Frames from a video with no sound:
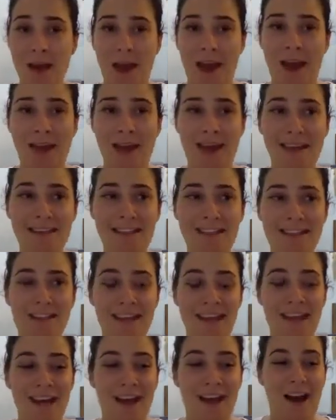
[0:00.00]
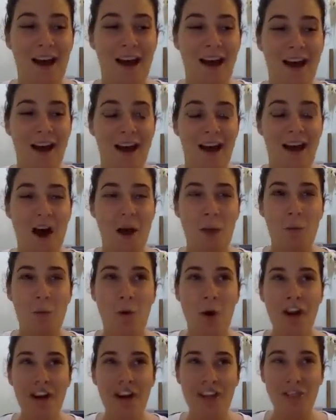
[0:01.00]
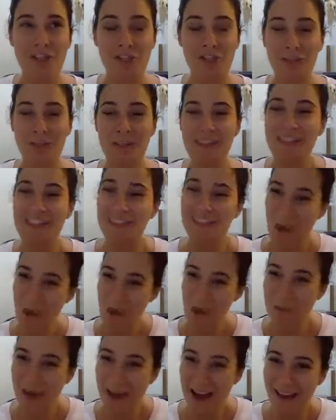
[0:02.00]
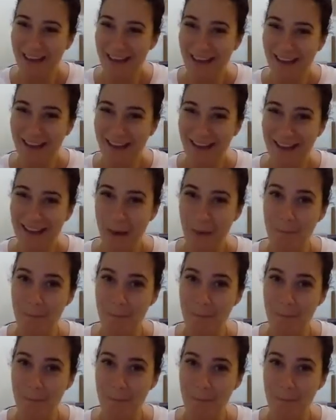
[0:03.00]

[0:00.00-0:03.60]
And I wanted to do it so badly,